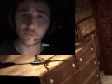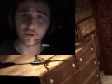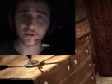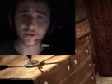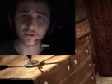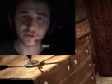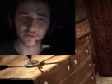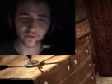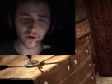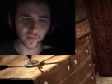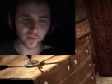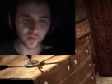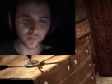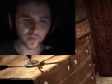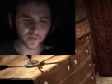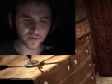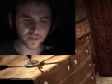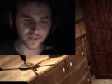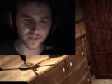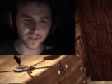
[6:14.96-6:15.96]
because the creepy
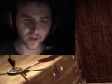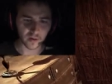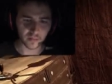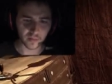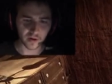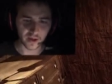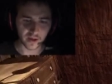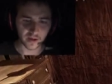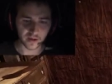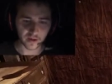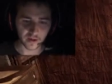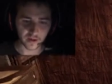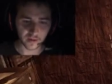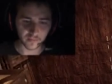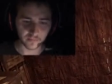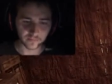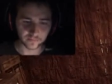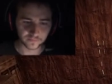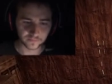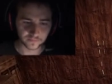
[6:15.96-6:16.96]
music started playing
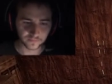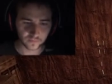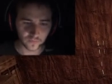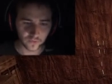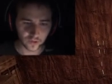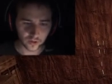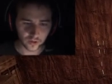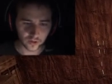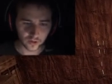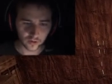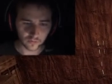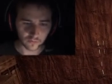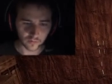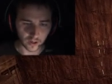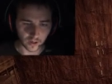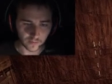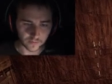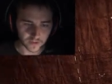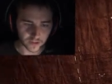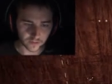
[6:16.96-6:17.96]
again.
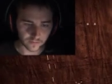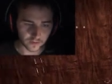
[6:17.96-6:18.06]
Right, so